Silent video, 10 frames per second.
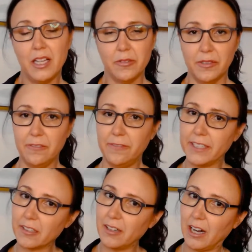would
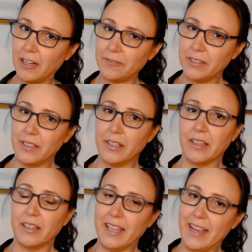veer off into the
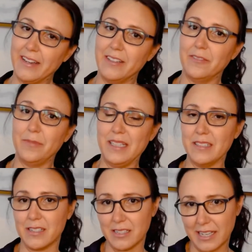land of being
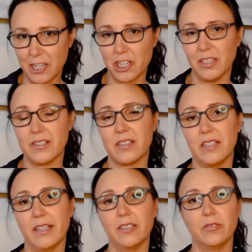
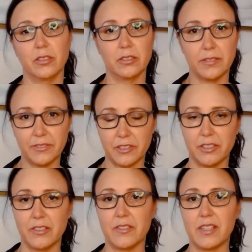sensationalistic or
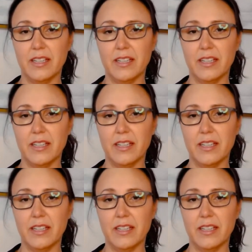grifters,